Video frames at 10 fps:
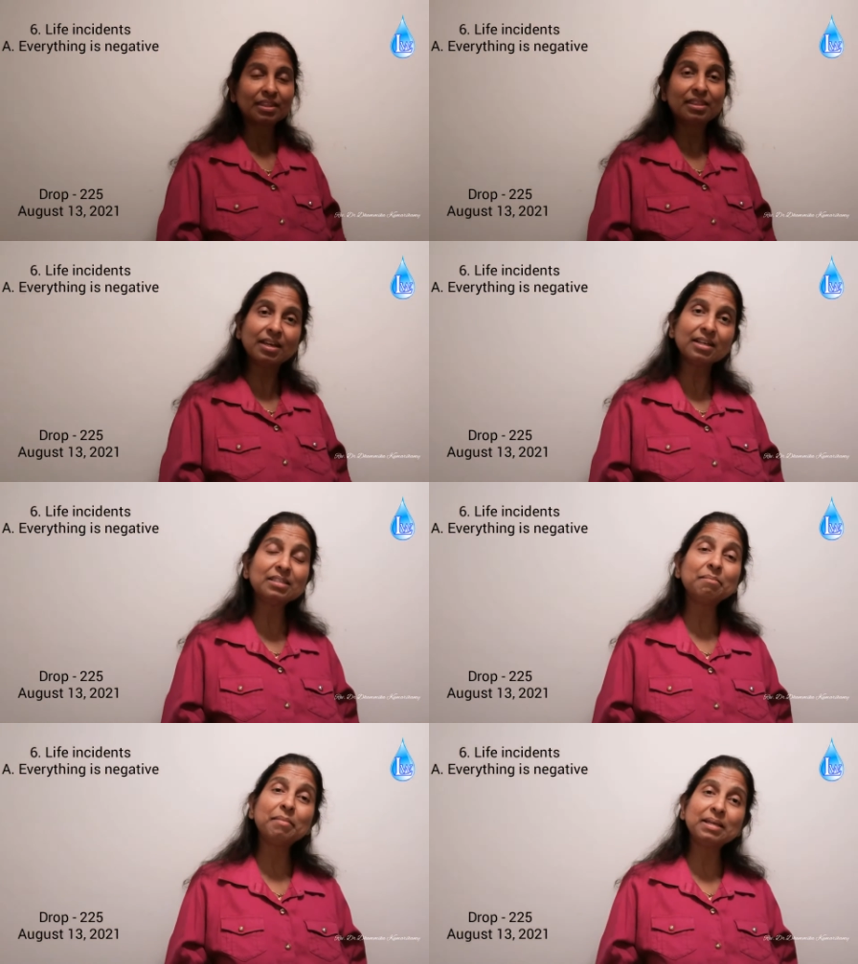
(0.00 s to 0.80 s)

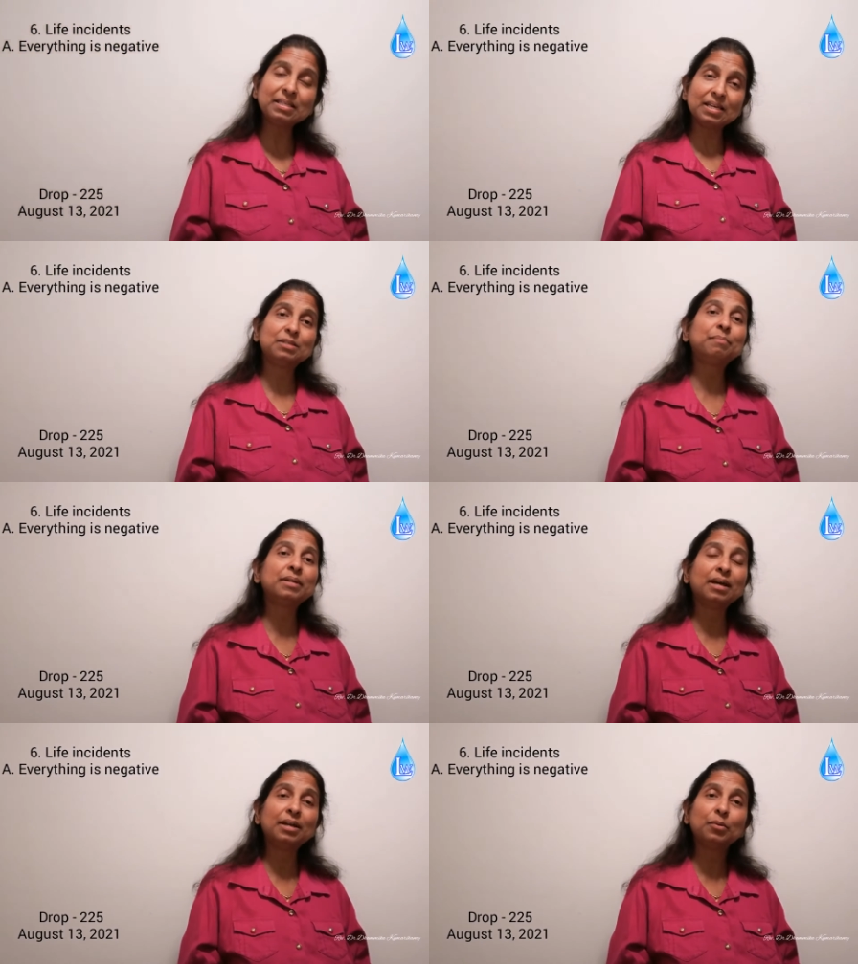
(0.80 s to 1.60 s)
There's a message
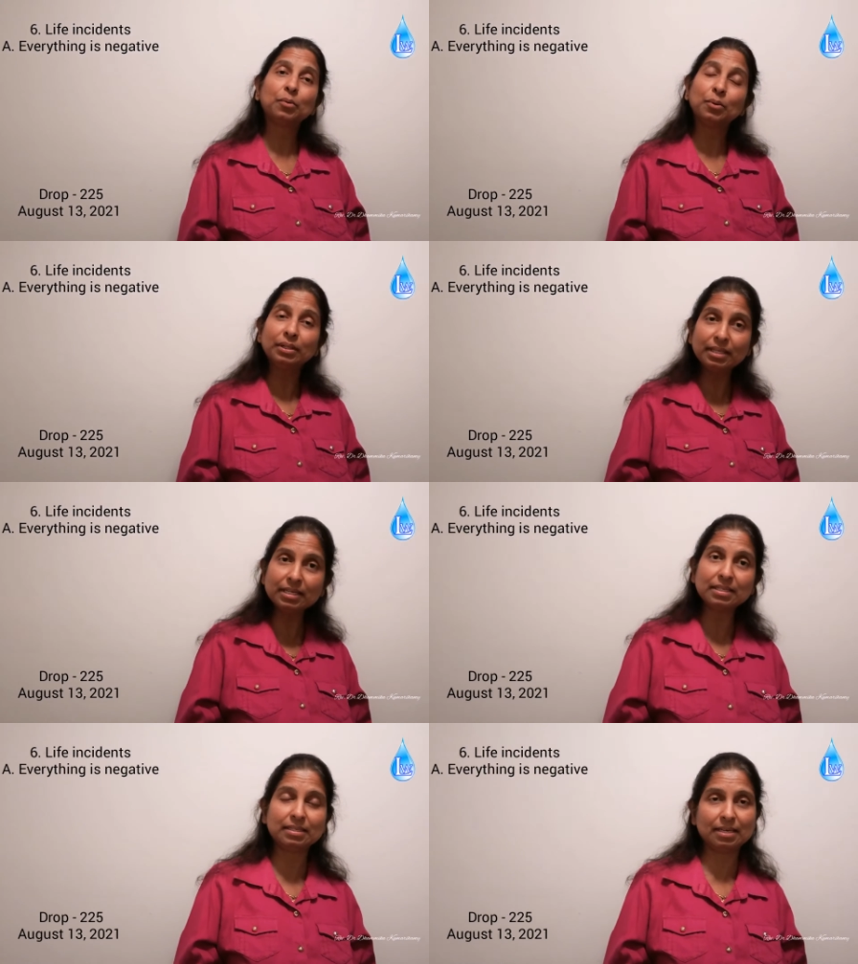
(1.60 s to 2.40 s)
behind all
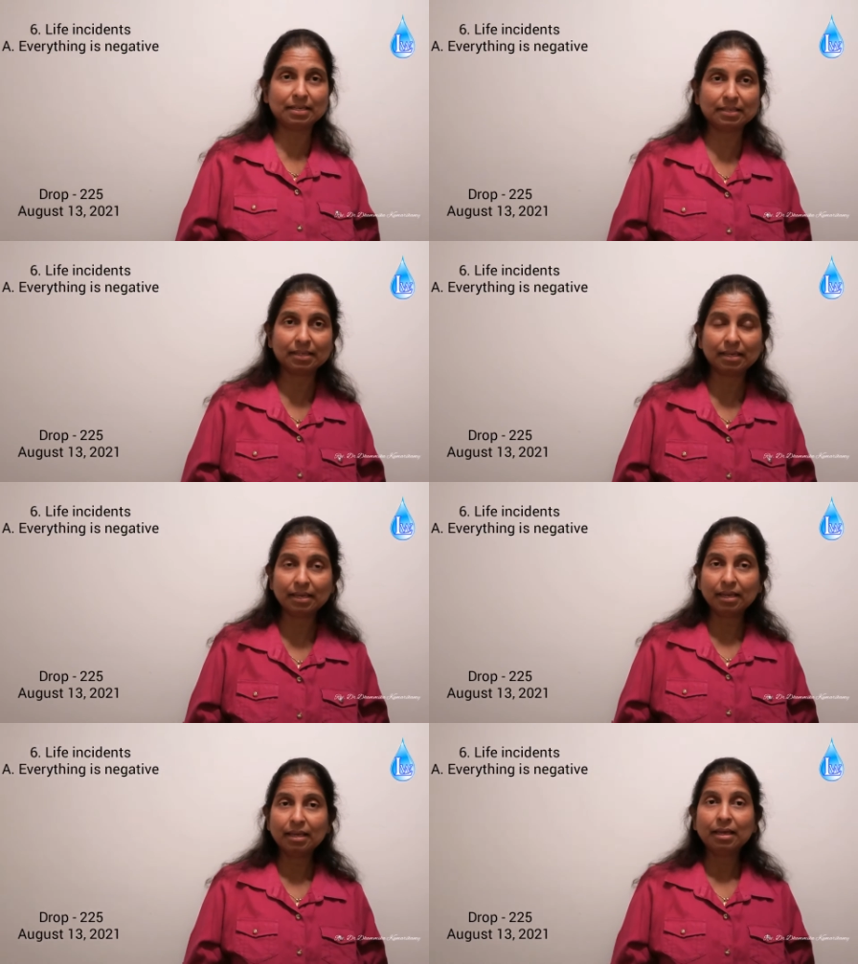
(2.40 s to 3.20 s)
these things.
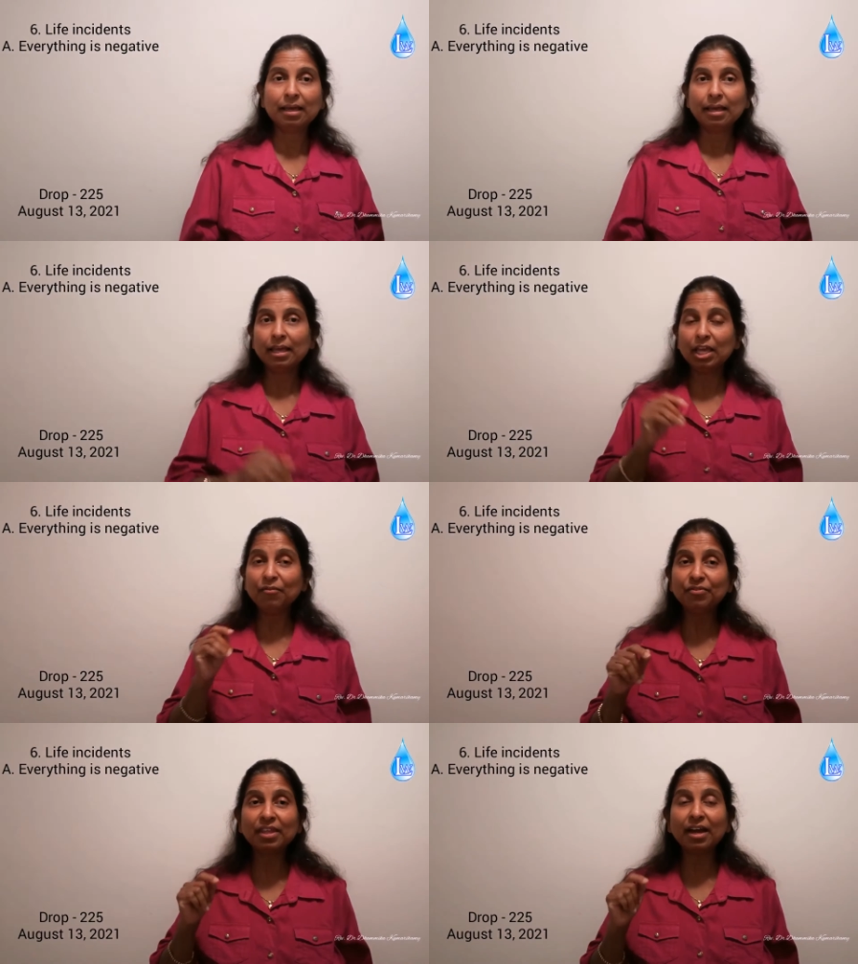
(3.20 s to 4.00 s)

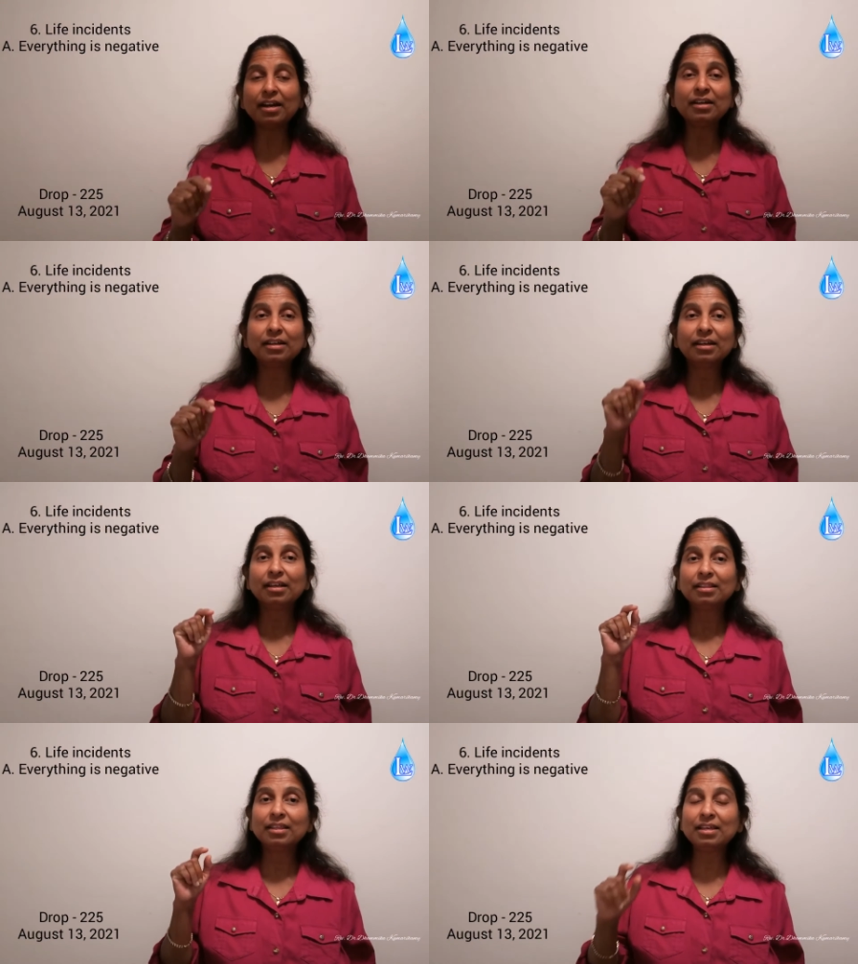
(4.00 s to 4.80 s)
If that
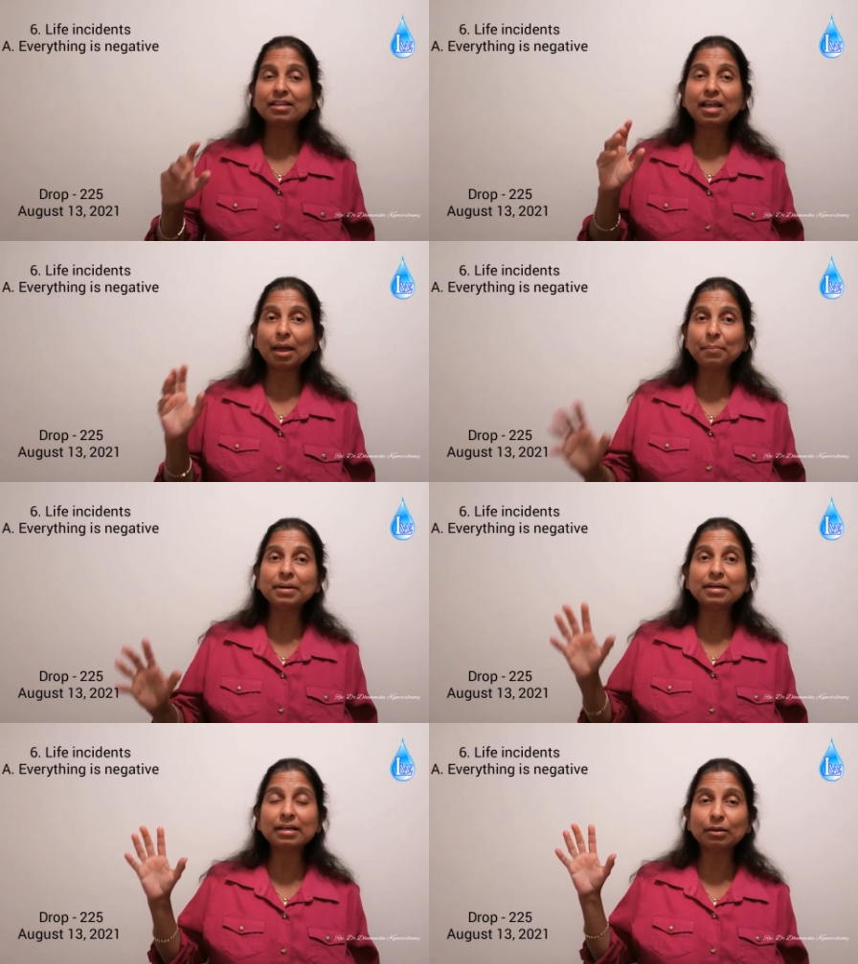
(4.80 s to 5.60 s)
thing
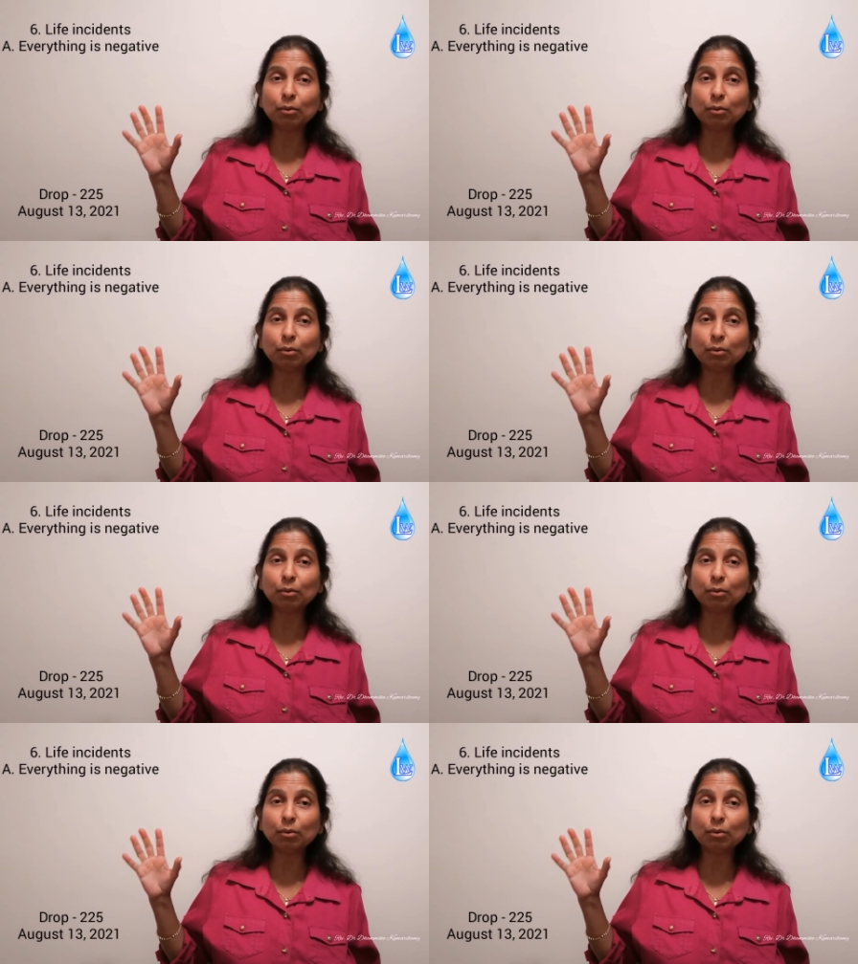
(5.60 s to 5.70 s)
happened